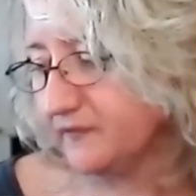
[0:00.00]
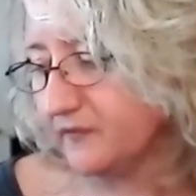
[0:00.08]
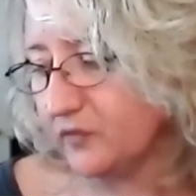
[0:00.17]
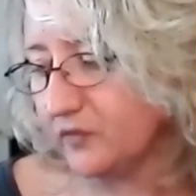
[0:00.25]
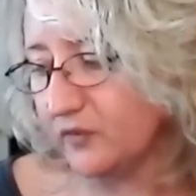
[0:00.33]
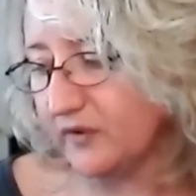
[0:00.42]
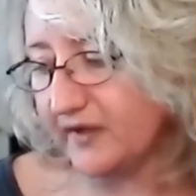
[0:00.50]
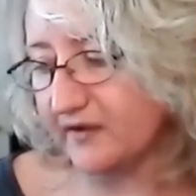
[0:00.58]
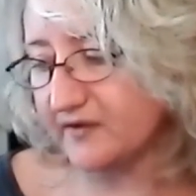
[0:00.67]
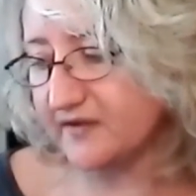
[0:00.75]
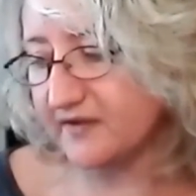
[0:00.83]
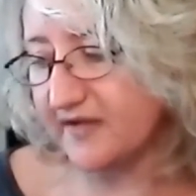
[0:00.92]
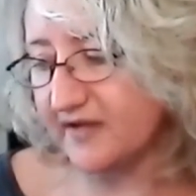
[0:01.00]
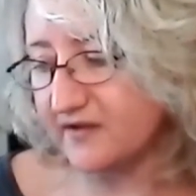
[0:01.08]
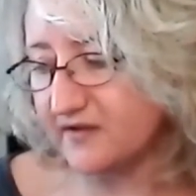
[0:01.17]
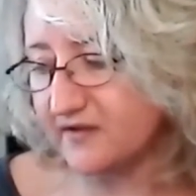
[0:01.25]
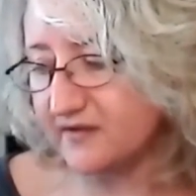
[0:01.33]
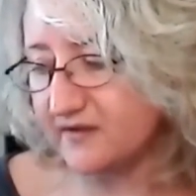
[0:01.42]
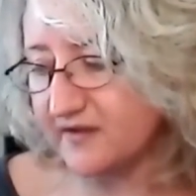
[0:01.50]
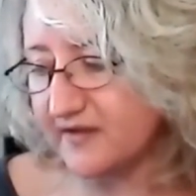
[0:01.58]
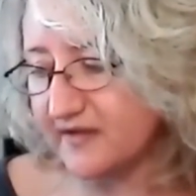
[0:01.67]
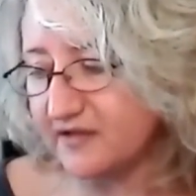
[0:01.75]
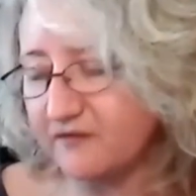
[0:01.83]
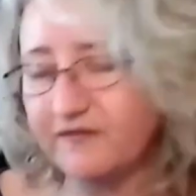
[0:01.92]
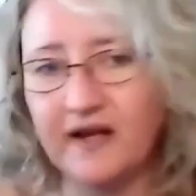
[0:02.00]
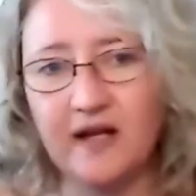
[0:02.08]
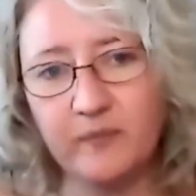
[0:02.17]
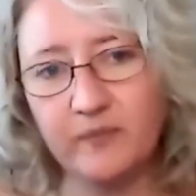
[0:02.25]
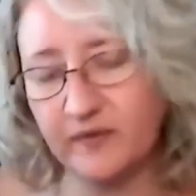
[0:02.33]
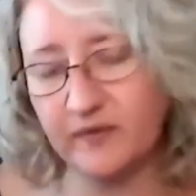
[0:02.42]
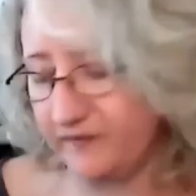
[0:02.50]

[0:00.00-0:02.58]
What else does that develop?